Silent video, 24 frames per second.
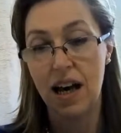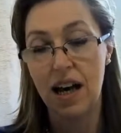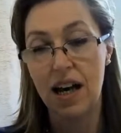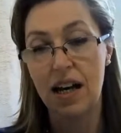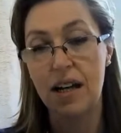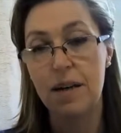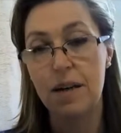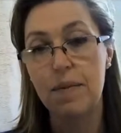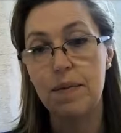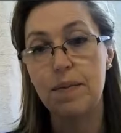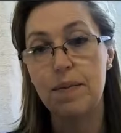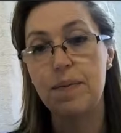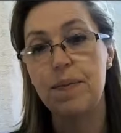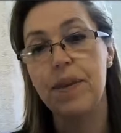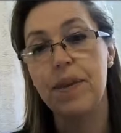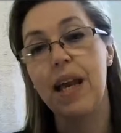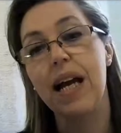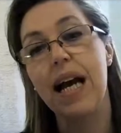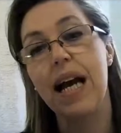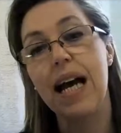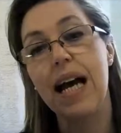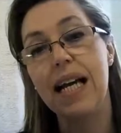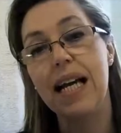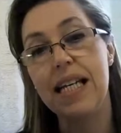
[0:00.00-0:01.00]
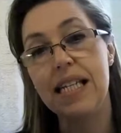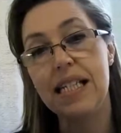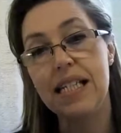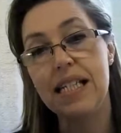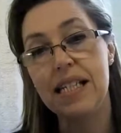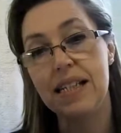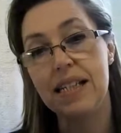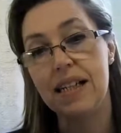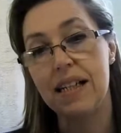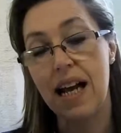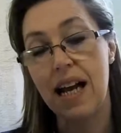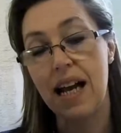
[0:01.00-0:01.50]
and
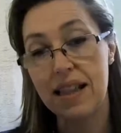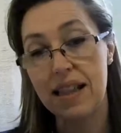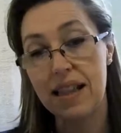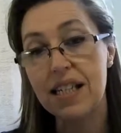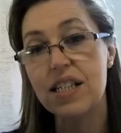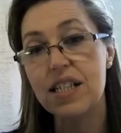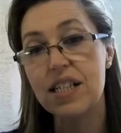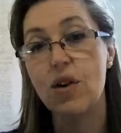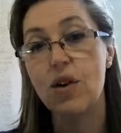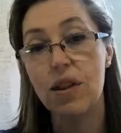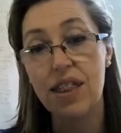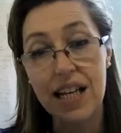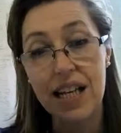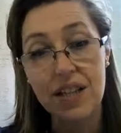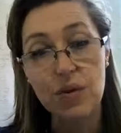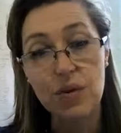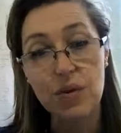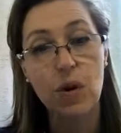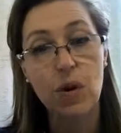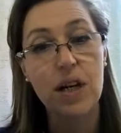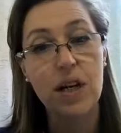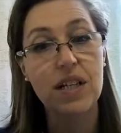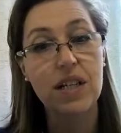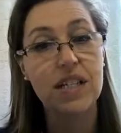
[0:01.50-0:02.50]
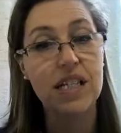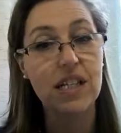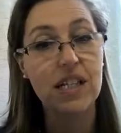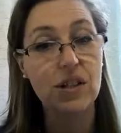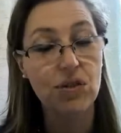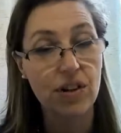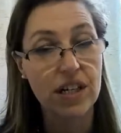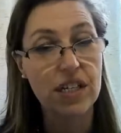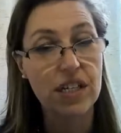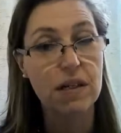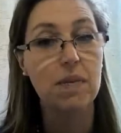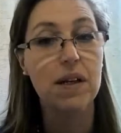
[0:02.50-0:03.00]
that's worked
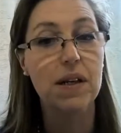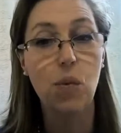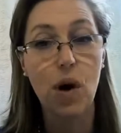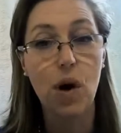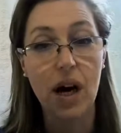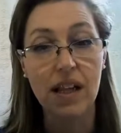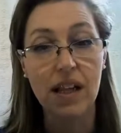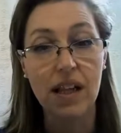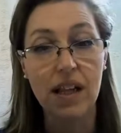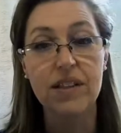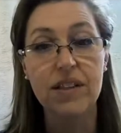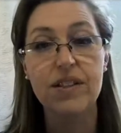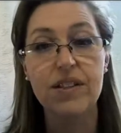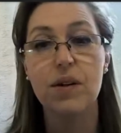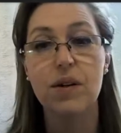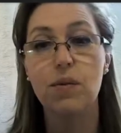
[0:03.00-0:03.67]
incredibly well.